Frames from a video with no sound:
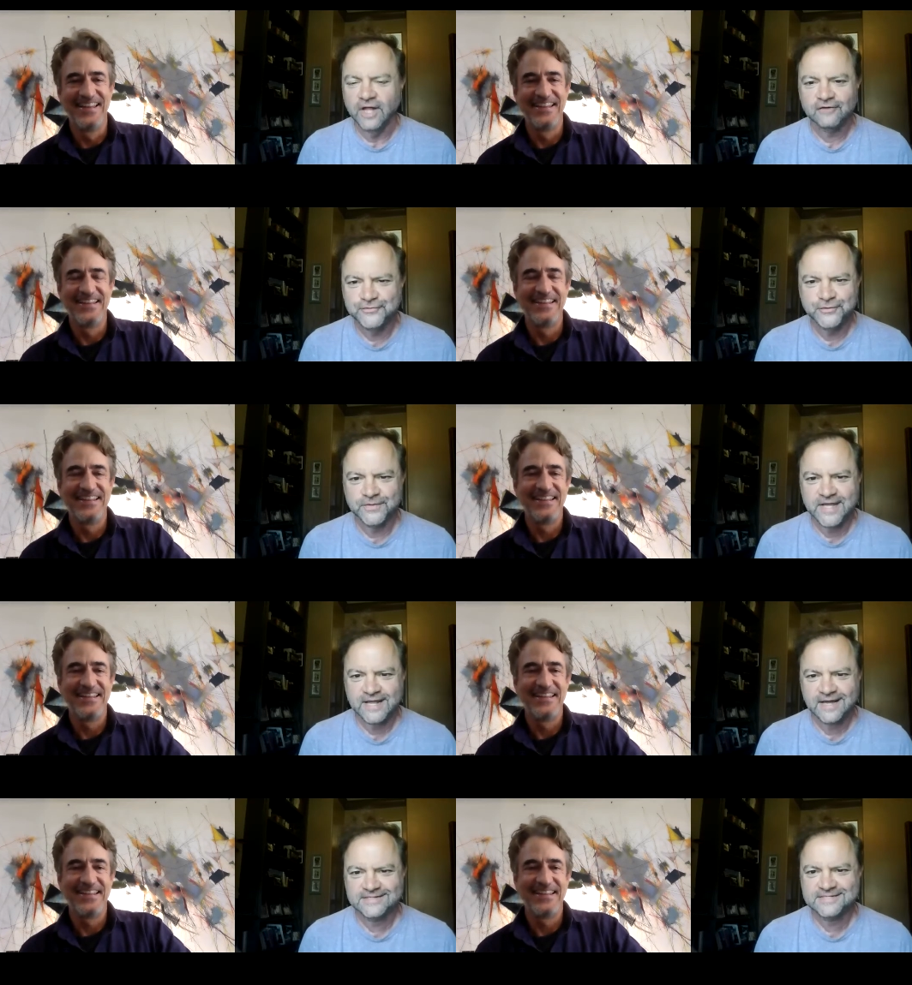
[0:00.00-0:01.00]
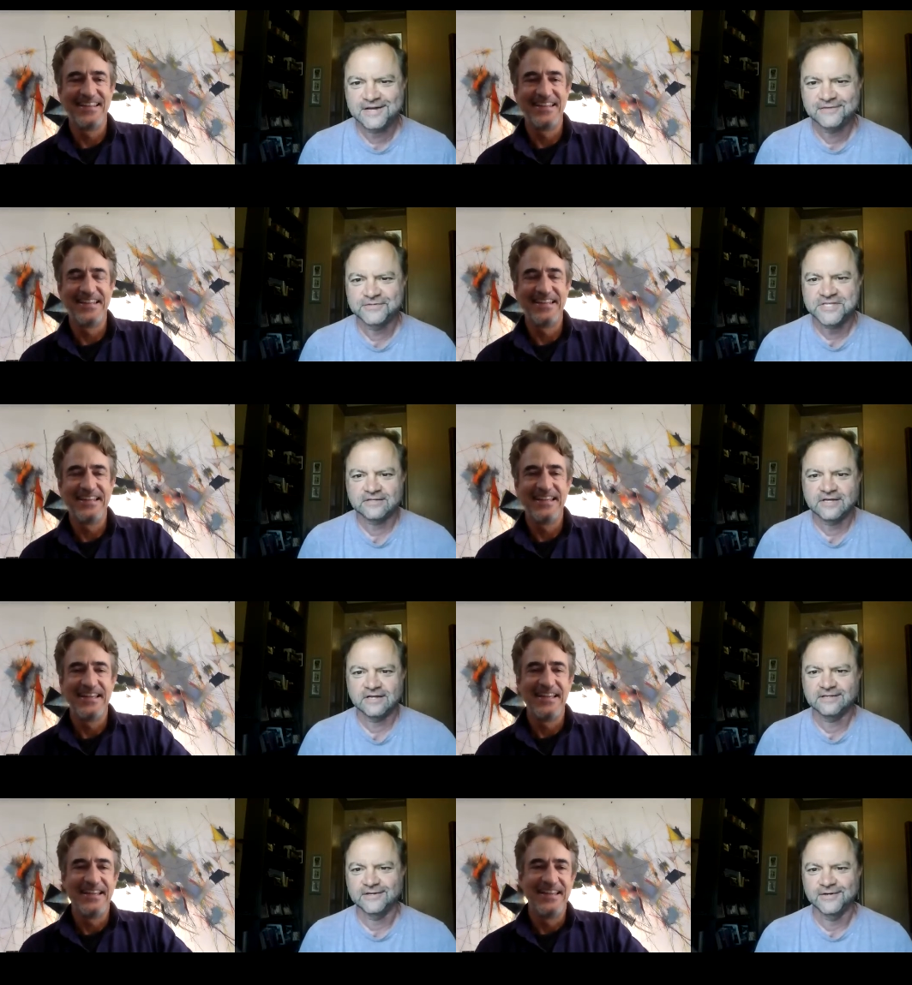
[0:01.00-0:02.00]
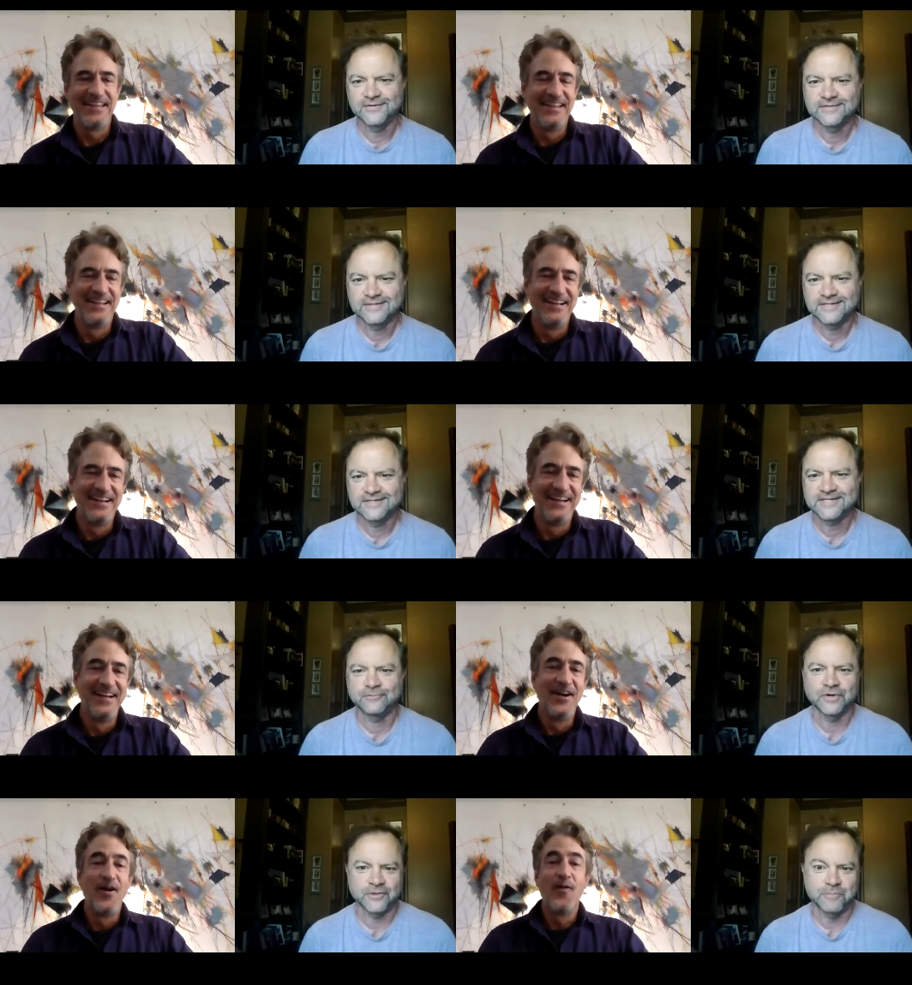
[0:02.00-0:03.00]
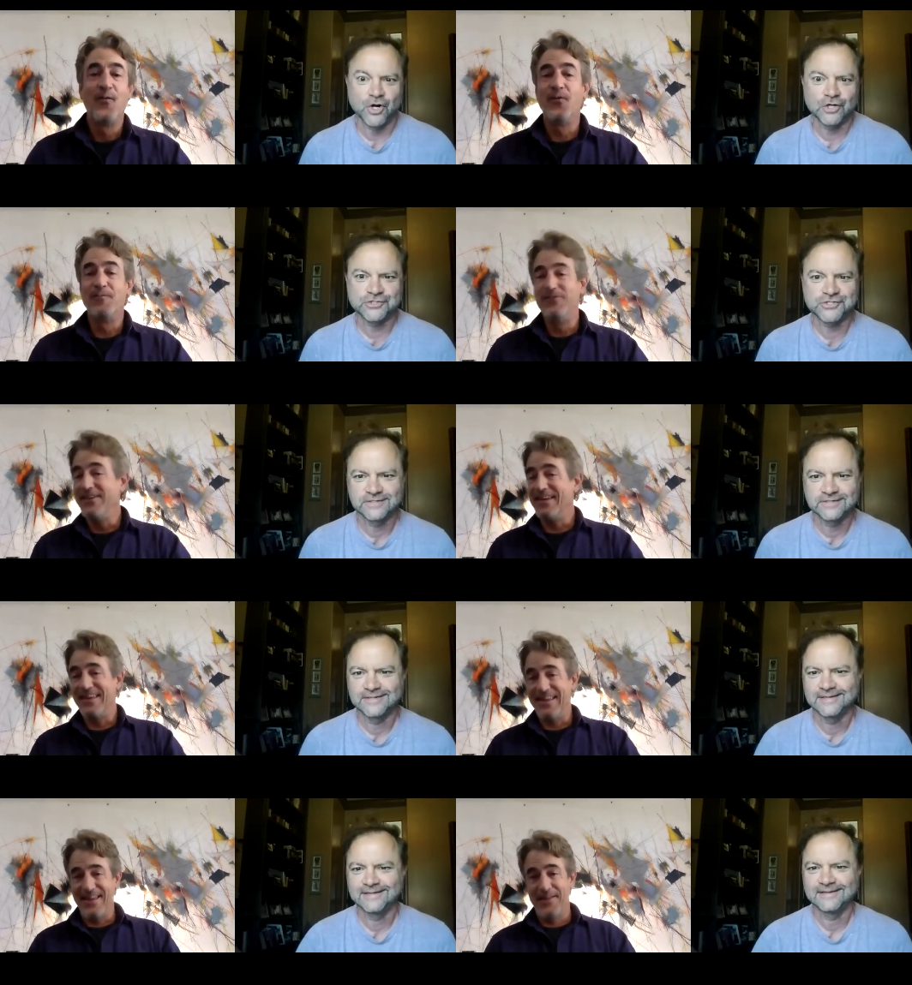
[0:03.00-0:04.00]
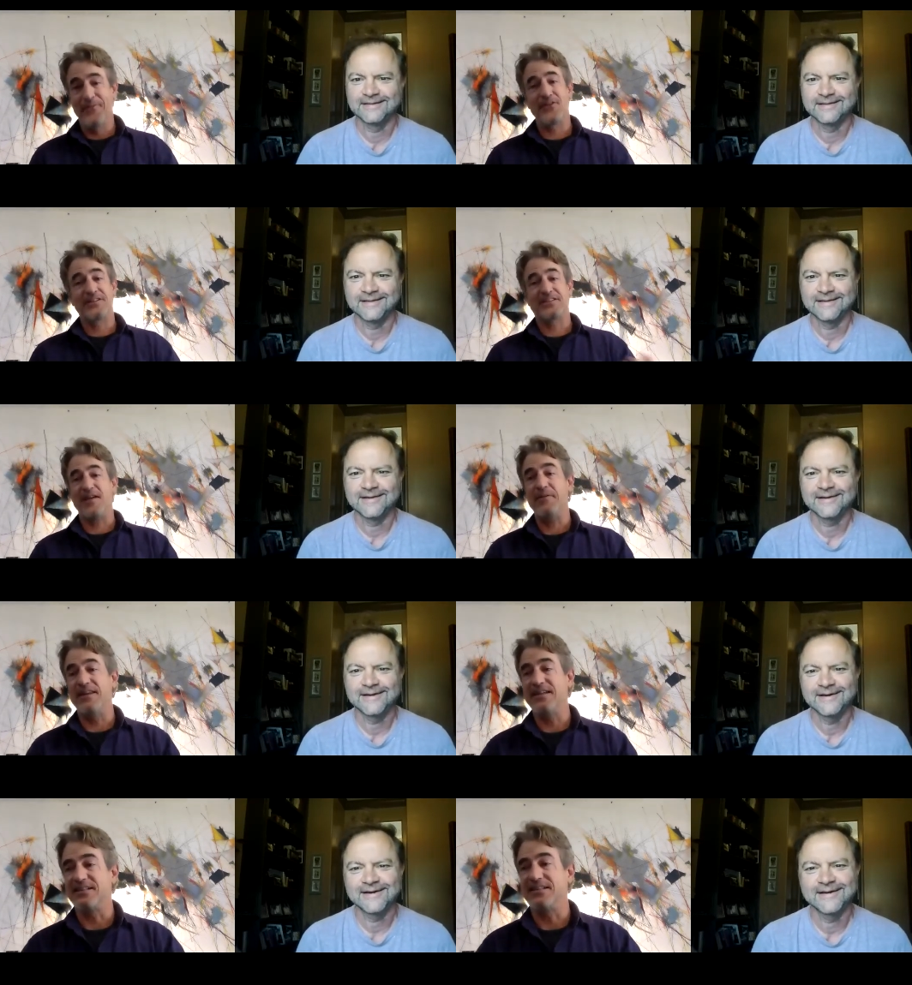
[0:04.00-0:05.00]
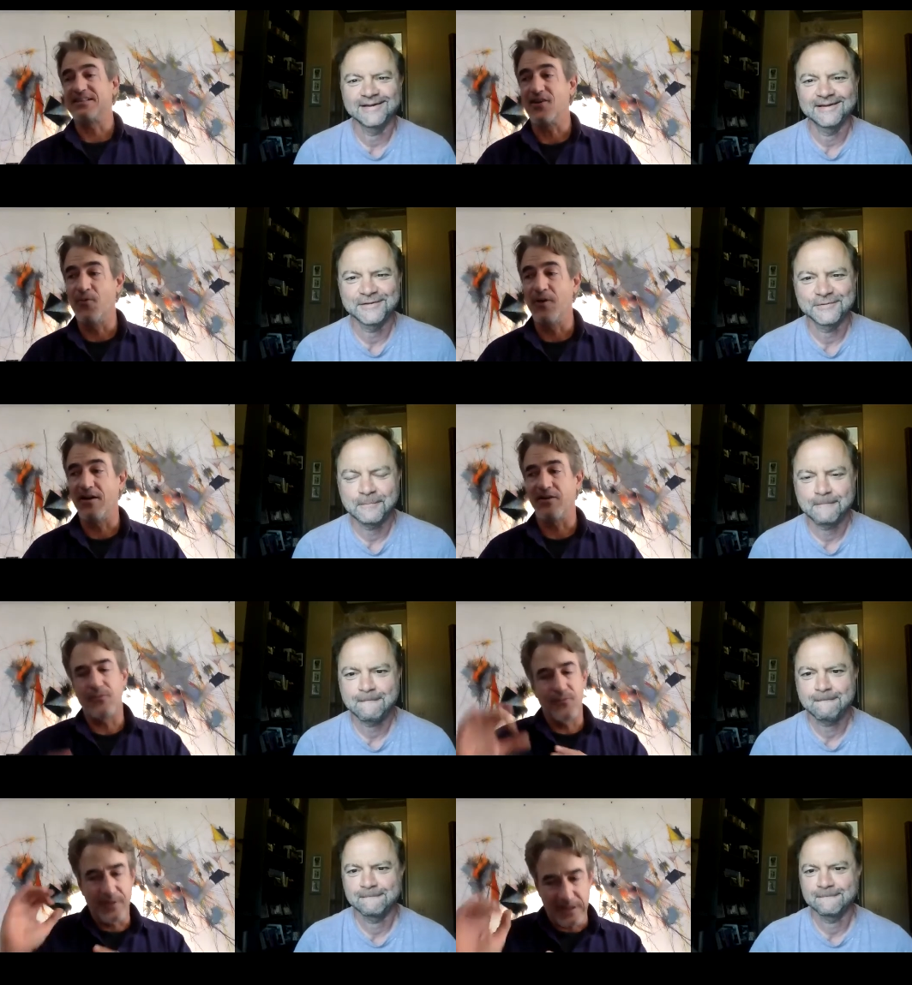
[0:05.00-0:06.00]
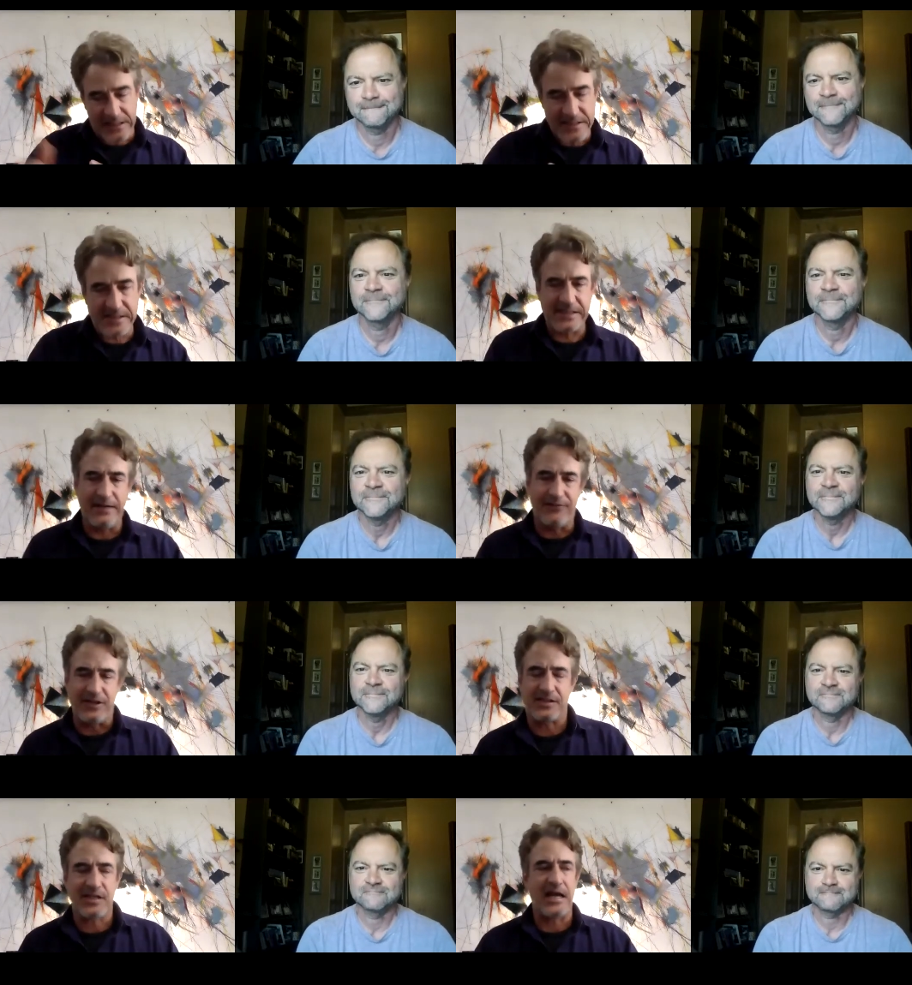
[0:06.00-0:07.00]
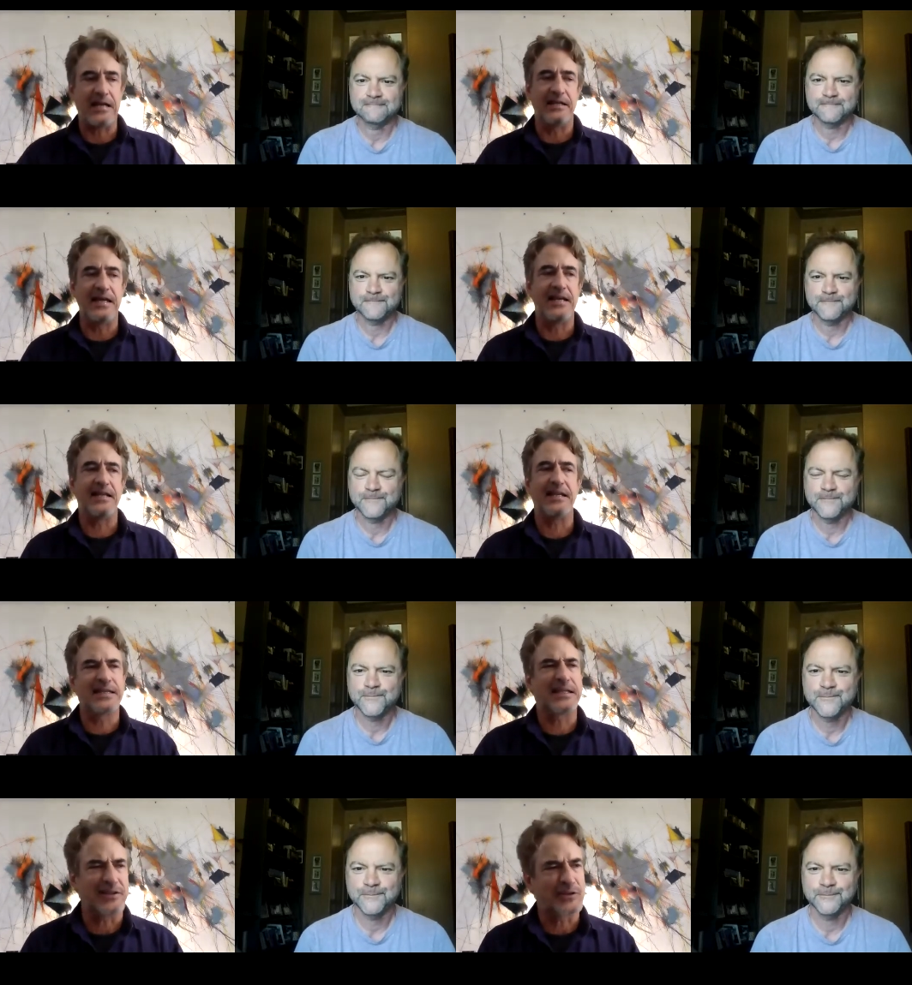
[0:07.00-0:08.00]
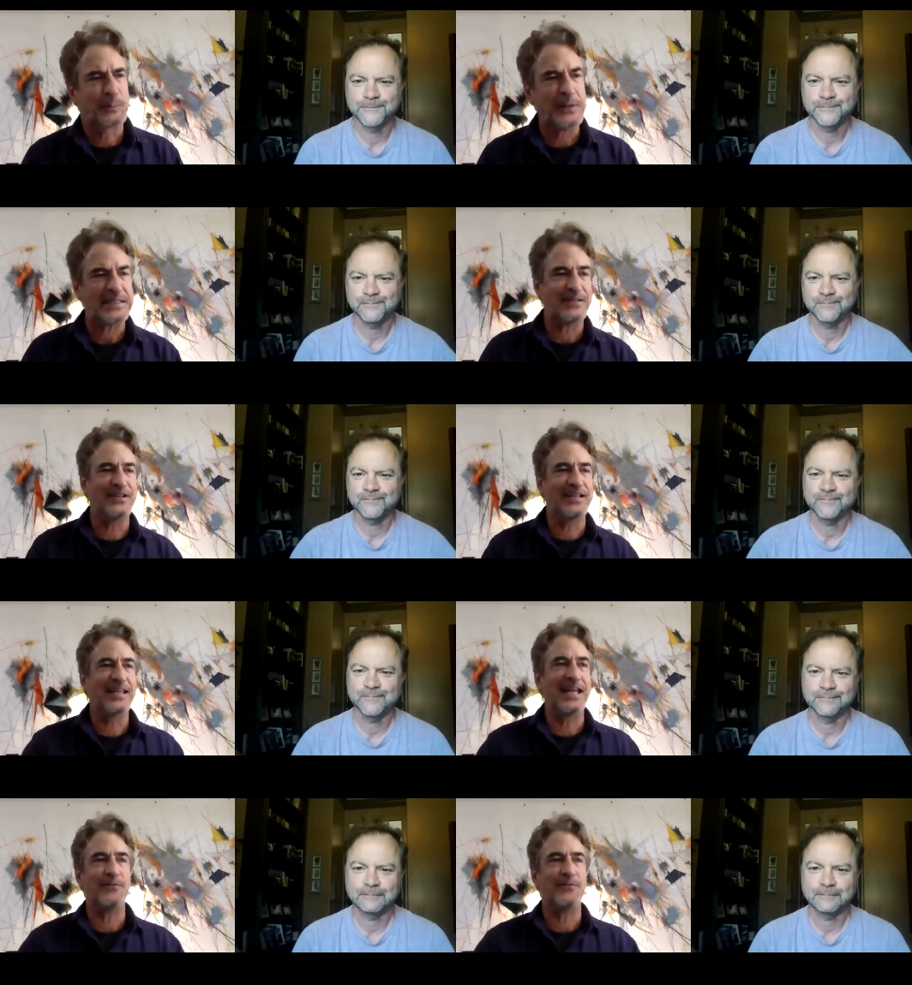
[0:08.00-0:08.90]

Speaker 1: love doing that kind of stuff? Is that kind of, you know, it's like one of
Speaker 2: the perks? Some of this is so well conceived and shot and edited that there's bits of it that